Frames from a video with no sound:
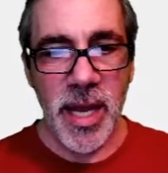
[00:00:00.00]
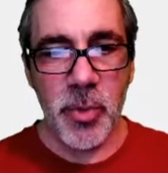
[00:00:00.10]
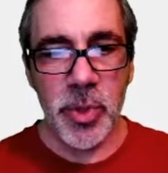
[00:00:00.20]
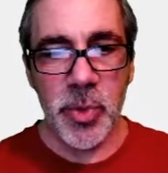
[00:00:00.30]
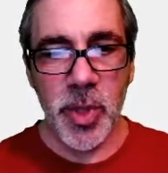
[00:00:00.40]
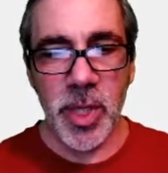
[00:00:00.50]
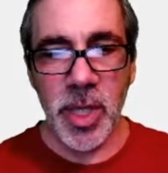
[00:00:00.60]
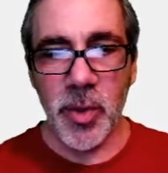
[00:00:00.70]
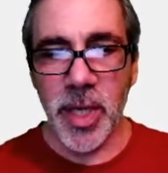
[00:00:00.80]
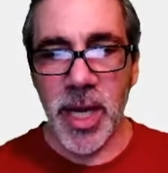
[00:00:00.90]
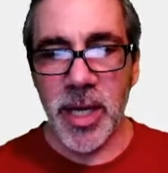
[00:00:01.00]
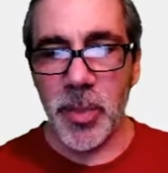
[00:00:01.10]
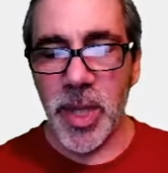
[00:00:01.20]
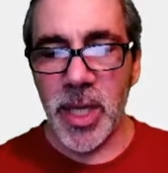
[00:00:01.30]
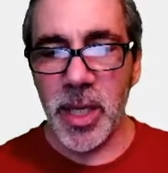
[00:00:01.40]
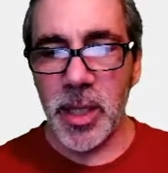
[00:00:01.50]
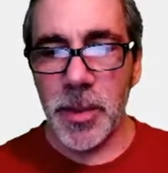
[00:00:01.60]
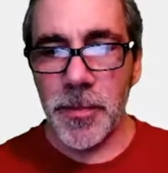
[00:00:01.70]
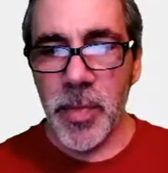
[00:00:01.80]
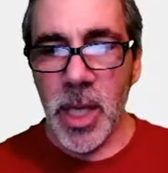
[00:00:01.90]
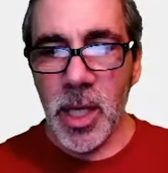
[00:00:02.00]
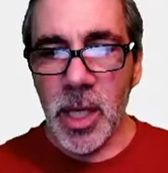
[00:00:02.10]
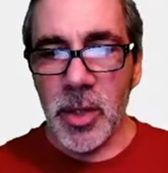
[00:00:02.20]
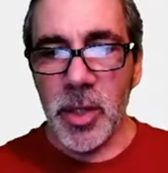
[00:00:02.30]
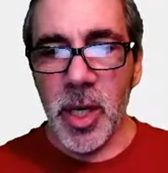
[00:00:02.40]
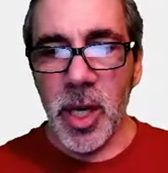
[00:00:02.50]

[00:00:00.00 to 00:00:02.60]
which we're going to go and get in a minute. The other